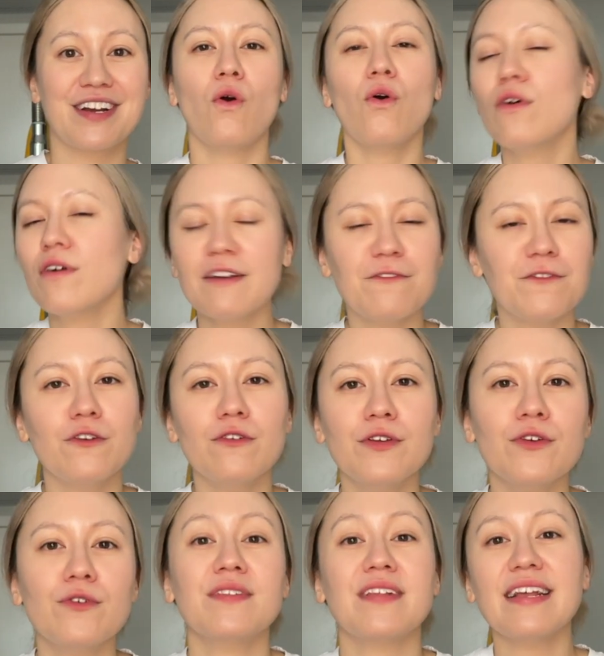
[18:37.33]
Or if you
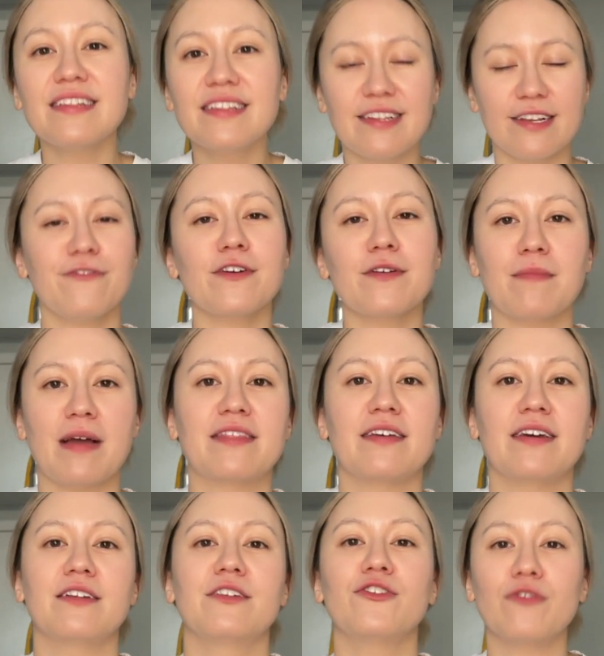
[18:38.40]
use a different
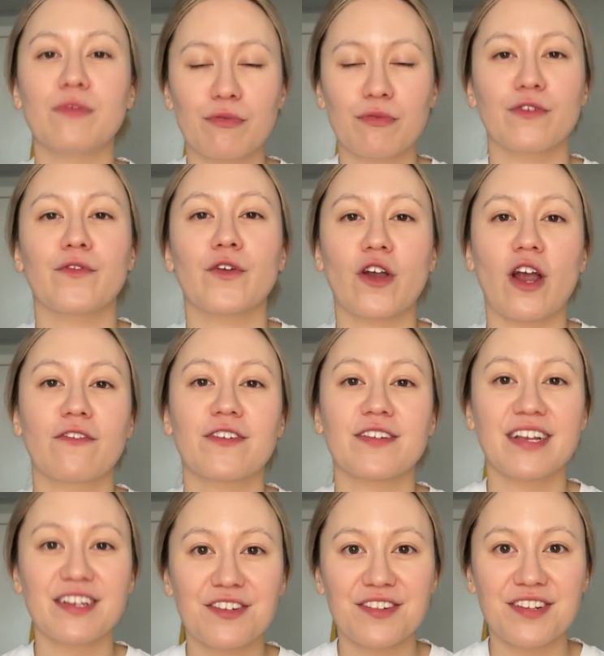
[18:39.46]
method to improve your
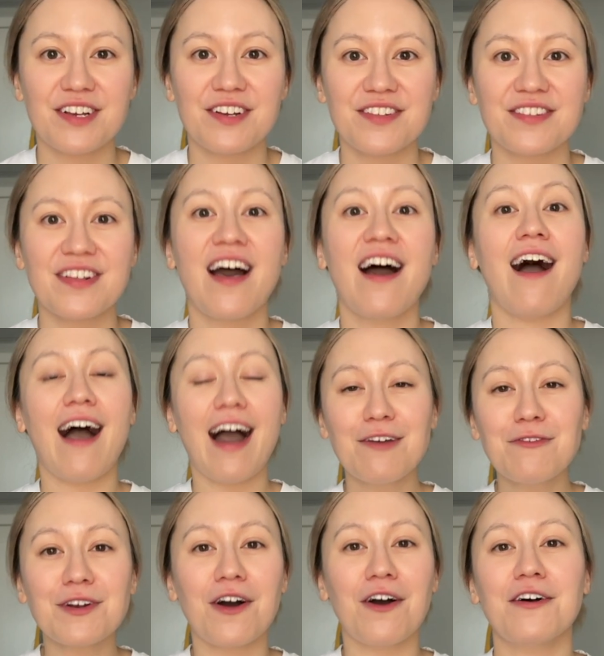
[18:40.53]
conversation skills, I
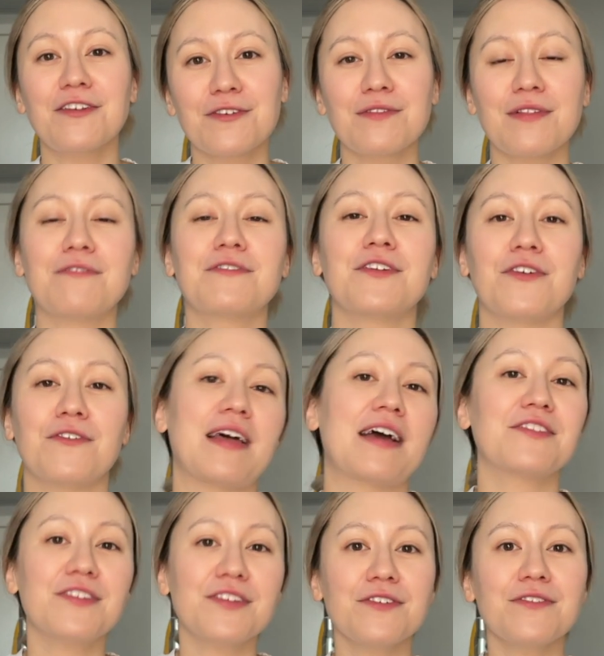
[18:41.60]
would also love to know
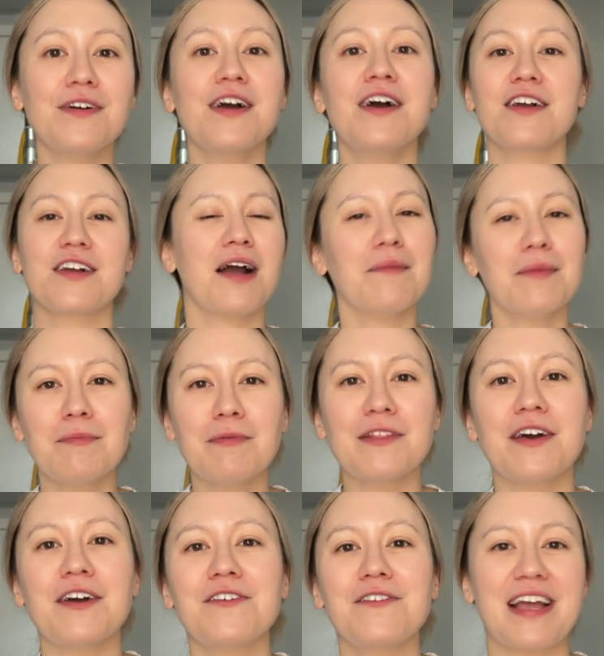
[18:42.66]
that too. Comment
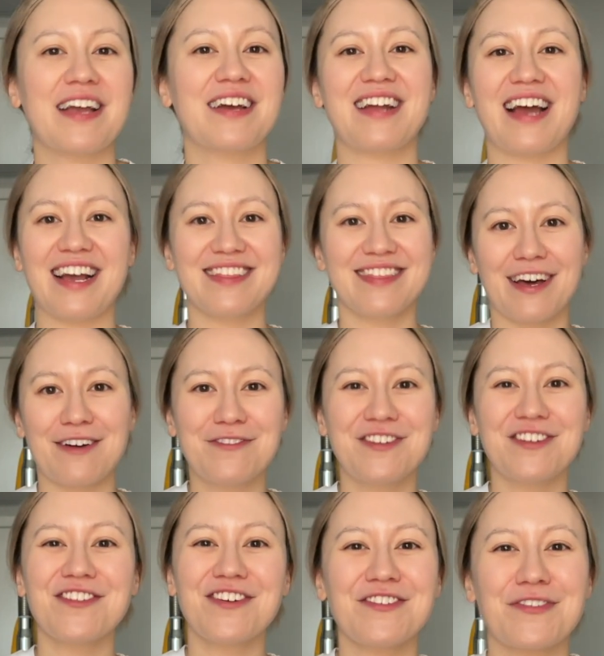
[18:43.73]
below and I'd love
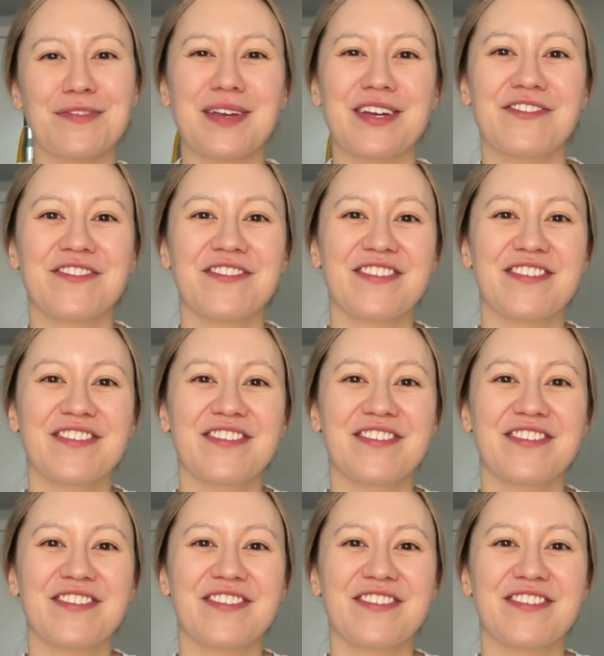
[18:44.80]
to learn from you.